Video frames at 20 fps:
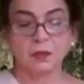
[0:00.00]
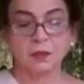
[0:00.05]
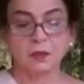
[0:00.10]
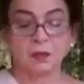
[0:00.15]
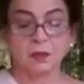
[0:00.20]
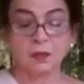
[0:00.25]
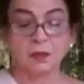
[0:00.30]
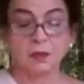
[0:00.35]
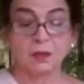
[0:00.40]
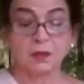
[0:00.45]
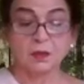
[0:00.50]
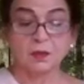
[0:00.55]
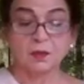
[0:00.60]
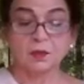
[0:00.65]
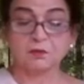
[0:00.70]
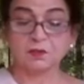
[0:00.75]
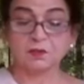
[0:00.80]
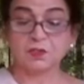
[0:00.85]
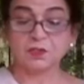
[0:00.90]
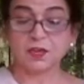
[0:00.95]
It was
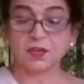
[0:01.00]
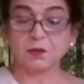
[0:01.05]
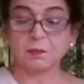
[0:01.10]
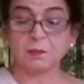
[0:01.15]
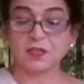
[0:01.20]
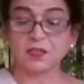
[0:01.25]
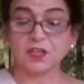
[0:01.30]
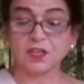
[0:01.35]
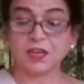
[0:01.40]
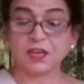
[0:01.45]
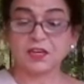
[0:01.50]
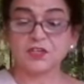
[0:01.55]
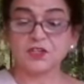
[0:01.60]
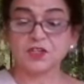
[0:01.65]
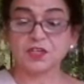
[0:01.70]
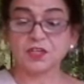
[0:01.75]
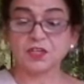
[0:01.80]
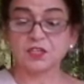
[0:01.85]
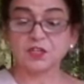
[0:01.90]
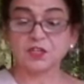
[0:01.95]
said by the
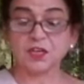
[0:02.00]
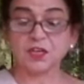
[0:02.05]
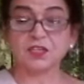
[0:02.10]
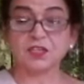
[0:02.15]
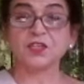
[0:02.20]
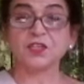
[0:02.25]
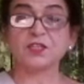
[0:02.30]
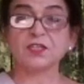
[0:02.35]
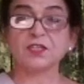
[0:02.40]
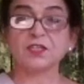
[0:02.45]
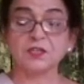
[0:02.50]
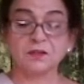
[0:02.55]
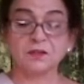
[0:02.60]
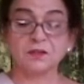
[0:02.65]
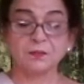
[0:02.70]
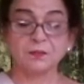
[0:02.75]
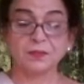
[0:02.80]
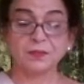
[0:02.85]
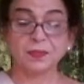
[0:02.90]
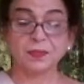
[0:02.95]
ancient sages,
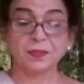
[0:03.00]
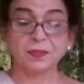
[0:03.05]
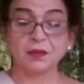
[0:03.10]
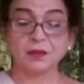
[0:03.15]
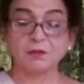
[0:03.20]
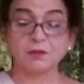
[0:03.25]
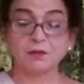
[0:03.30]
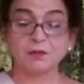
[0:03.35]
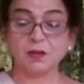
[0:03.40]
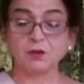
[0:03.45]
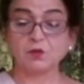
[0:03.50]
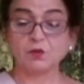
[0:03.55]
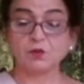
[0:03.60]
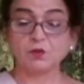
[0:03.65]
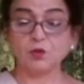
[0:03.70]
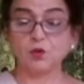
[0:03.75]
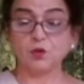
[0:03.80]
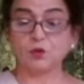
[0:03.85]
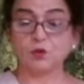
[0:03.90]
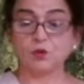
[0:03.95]
one who
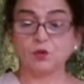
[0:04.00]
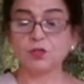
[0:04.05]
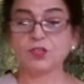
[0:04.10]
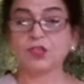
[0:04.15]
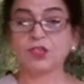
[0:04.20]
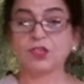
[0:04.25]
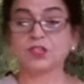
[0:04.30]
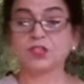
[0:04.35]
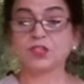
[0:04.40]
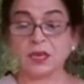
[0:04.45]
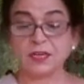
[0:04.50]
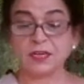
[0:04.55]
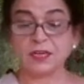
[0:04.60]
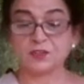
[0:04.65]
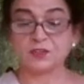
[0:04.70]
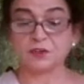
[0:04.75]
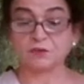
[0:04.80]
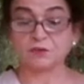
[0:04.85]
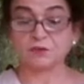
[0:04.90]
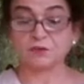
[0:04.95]
knows the
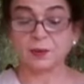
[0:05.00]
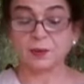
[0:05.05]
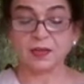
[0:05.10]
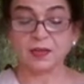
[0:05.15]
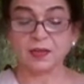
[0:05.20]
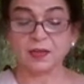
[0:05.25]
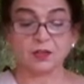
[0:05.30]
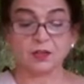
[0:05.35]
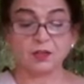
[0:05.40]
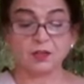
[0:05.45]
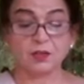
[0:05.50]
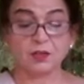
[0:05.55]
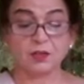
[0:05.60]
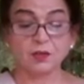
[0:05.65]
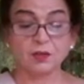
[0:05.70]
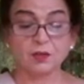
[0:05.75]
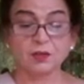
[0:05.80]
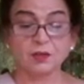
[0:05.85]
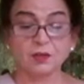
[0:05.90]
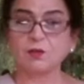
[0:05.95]
science of breath
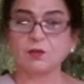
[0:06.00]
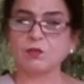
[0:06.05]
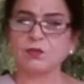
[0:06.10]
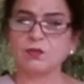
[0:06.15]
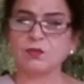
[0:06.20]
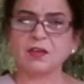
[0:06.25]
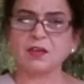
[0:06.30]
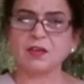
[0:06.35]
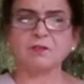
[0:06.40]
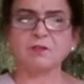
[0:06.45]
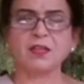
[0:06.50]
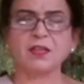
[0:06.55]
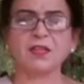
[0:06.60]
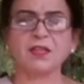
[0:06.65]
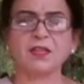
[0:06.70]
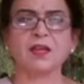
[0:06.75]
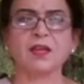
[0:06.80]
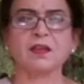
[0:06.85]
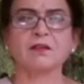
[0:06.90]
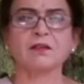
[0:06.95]
knows
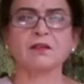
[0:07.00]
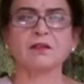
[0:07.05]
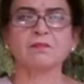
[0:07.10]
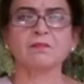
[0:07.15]
everything.